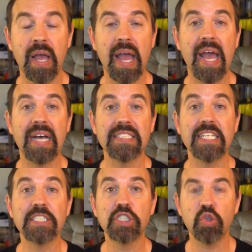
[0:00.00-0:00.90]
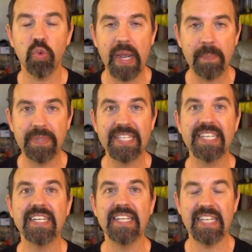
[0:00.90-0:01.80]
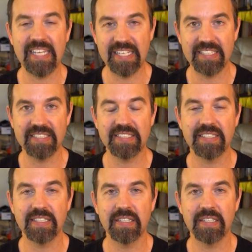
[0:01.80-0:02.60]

has scraped knees.